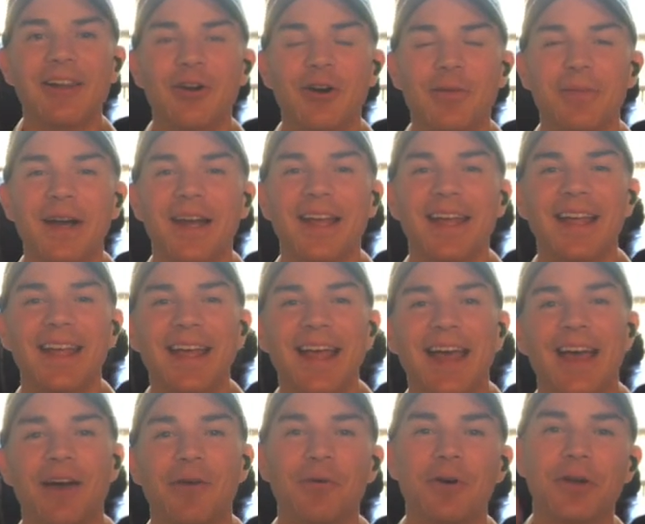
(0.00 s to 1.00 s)
everybody,
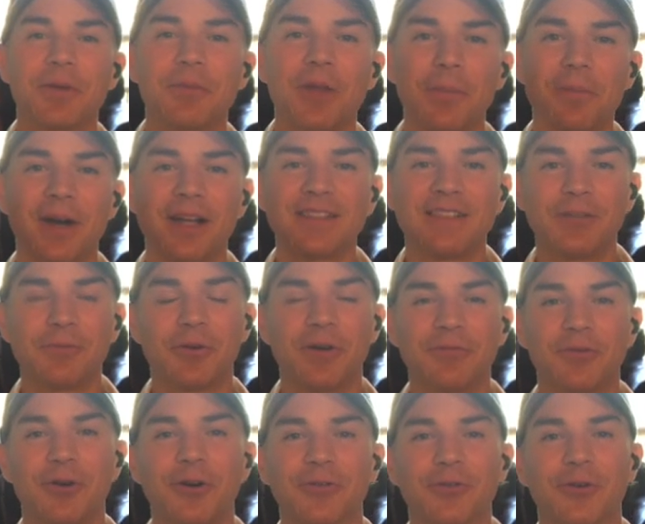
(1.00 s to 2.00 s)
and welcome to Uprising
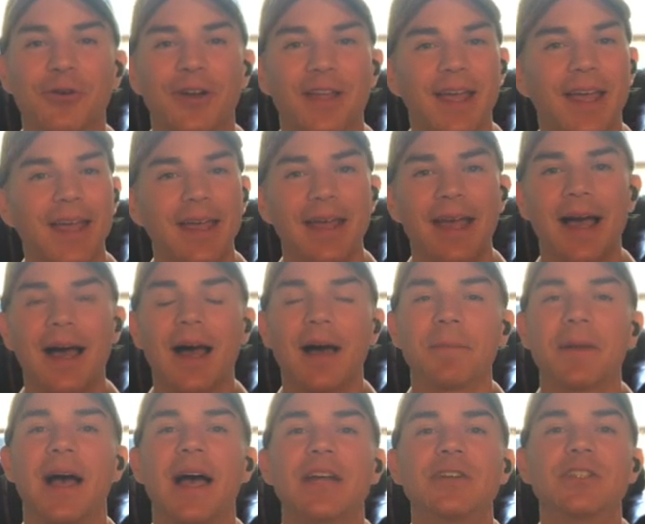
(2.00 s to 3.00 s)
144K. I'm
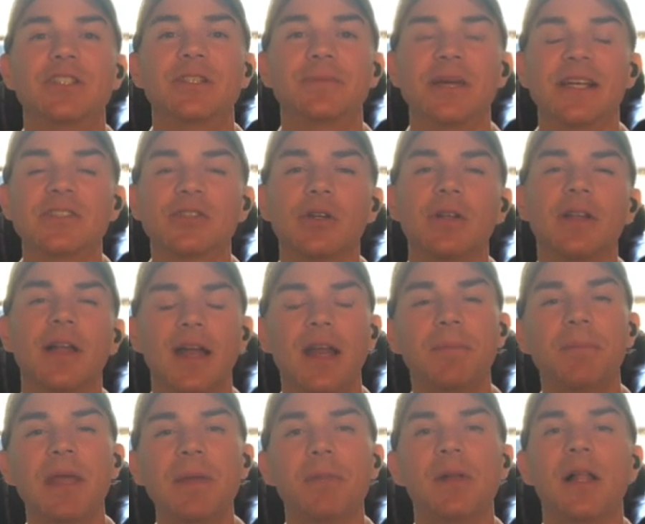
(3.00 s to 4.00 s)
Hydrogen Man. So a lot
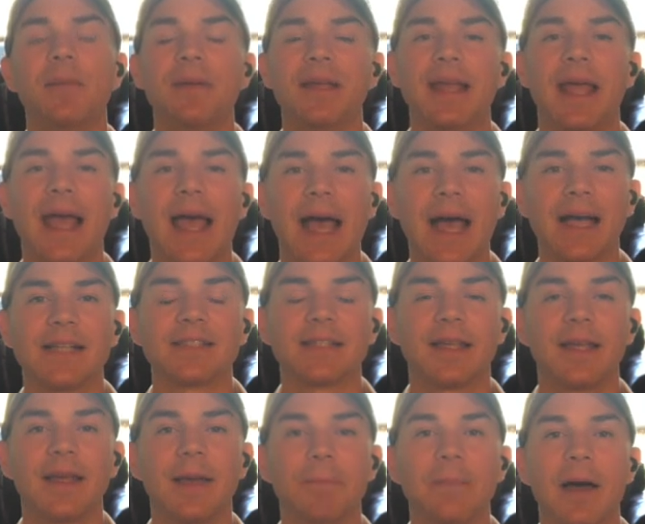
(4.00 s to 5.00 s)
of people have been
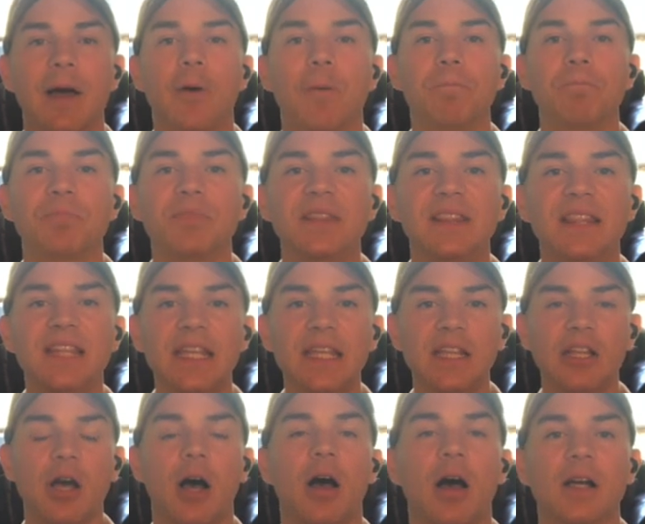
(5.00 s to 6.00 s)
asking about
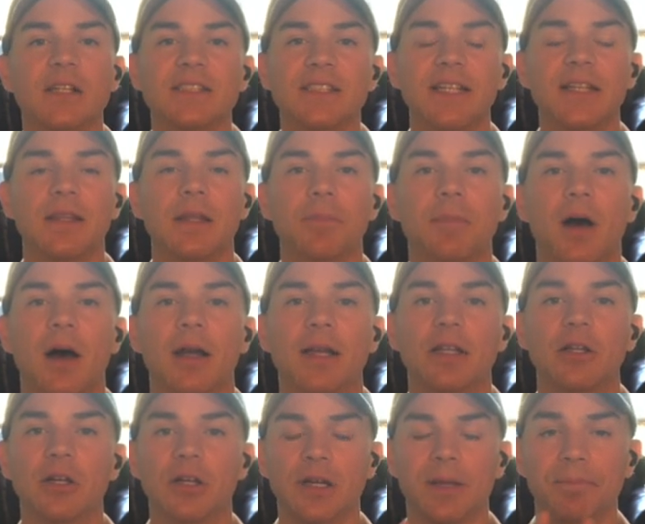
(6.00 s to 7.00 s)
detoxing the body.
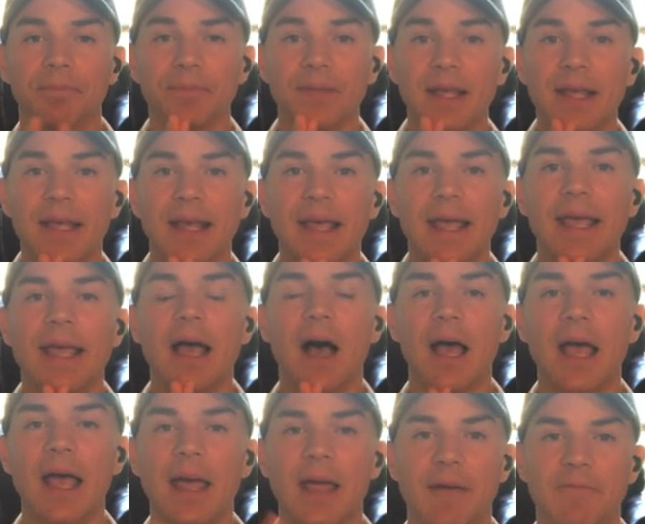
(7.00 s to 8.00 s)
Look,
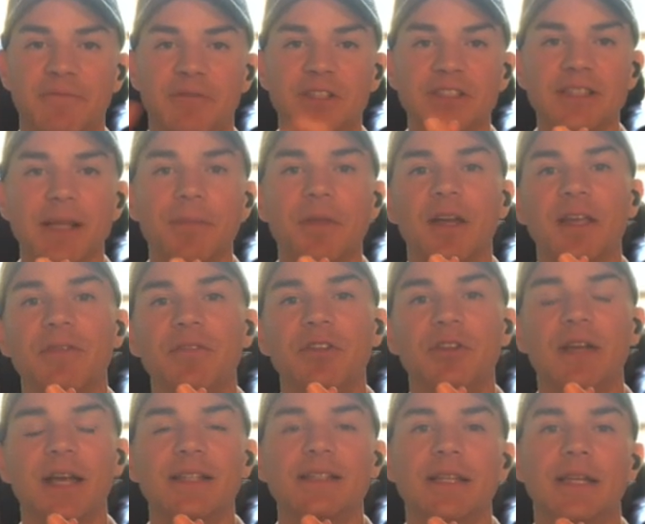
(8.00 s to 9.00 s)
first, I'm not giving
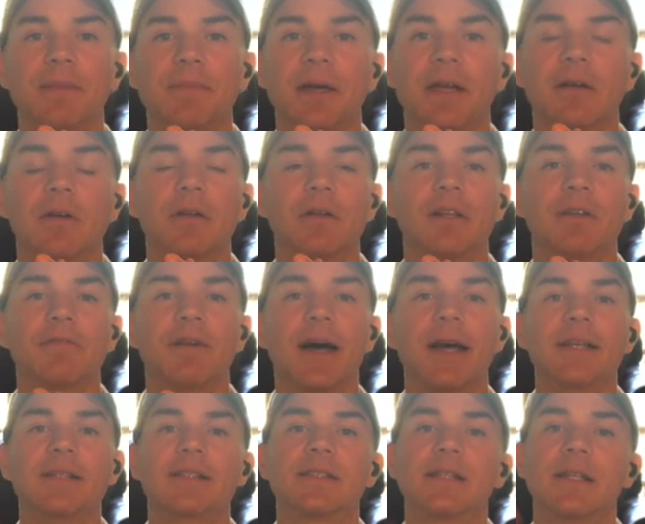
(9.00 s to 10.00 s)
you guys any medical
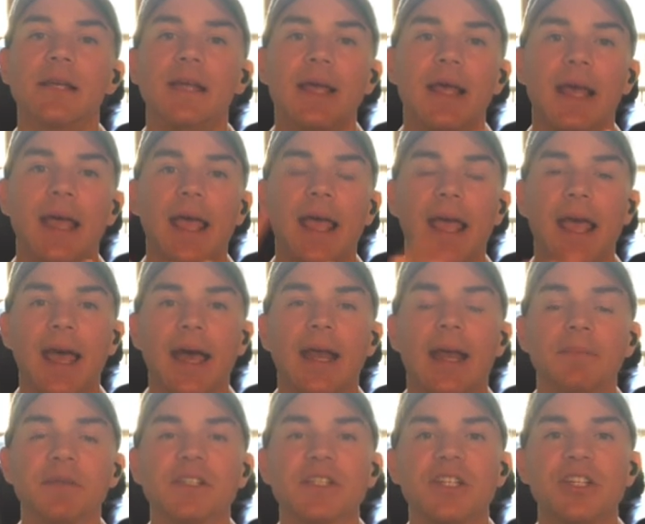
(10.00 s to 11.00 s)
advice, and
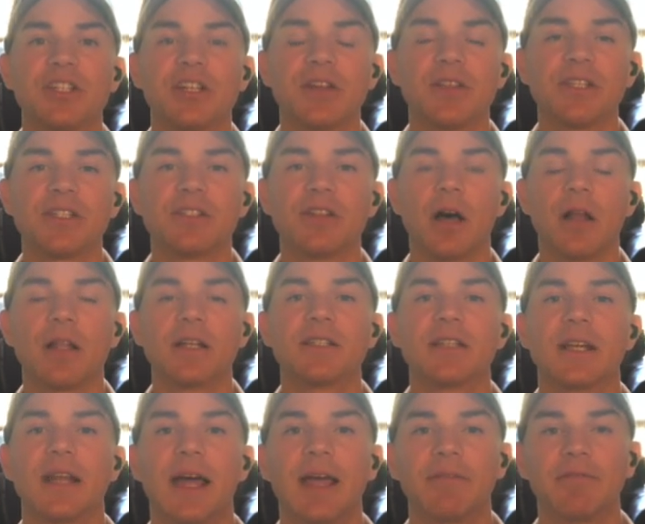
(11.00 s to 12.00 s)
I'm just going to share this knowledge
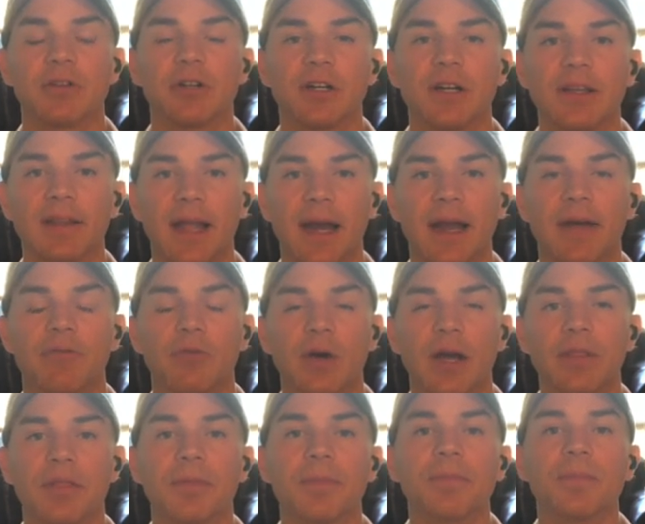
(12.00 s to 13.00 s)
that I've learned and that I've
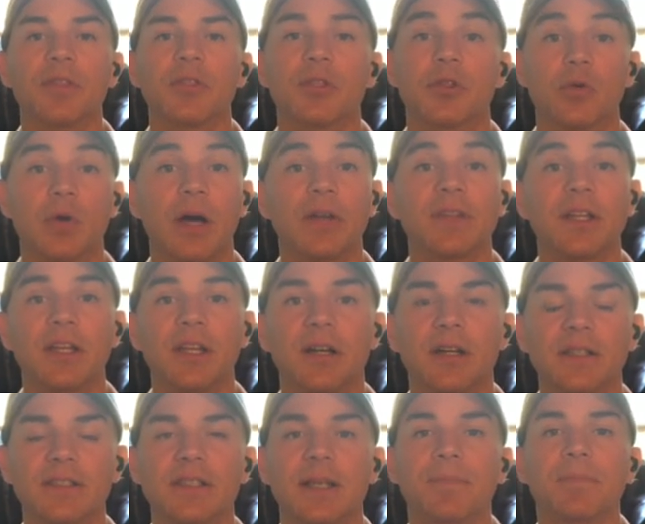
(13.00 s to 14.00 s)
read throughout the years.